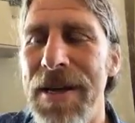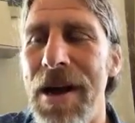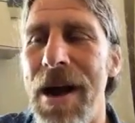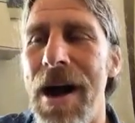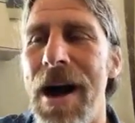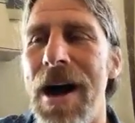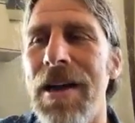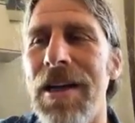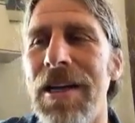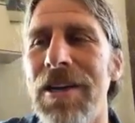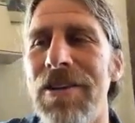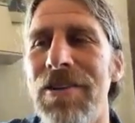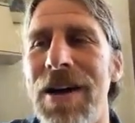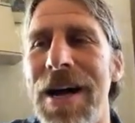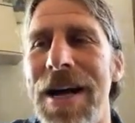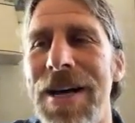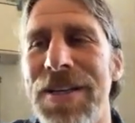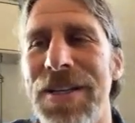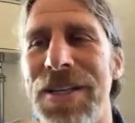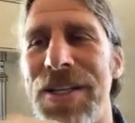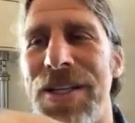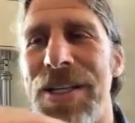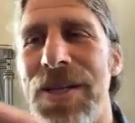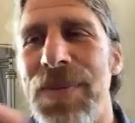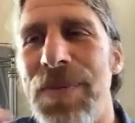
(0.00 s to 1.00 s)
All
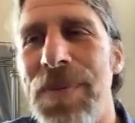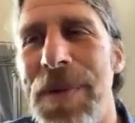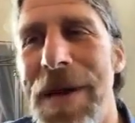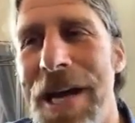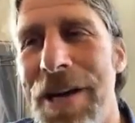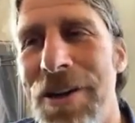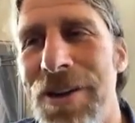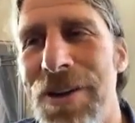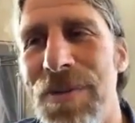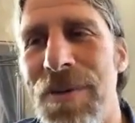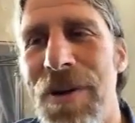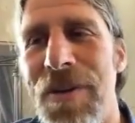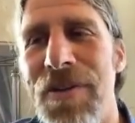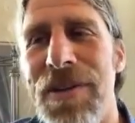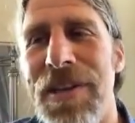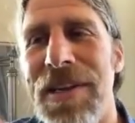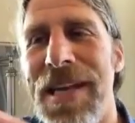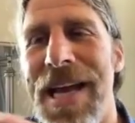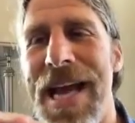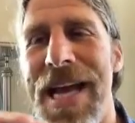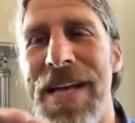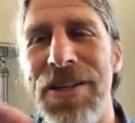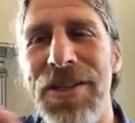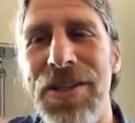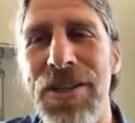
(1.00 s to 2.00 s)
across the spectrum over the
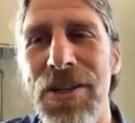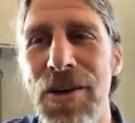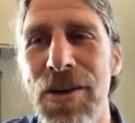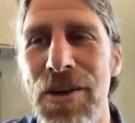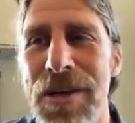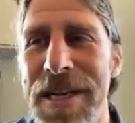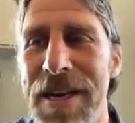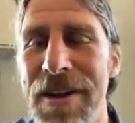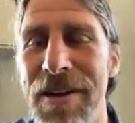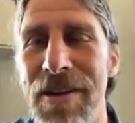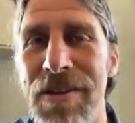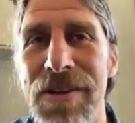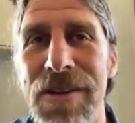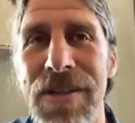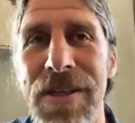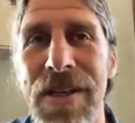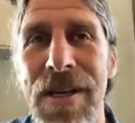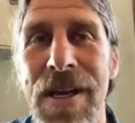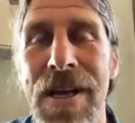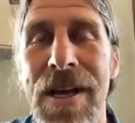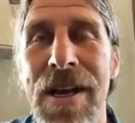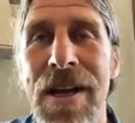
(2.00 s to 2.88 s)
last 2 years,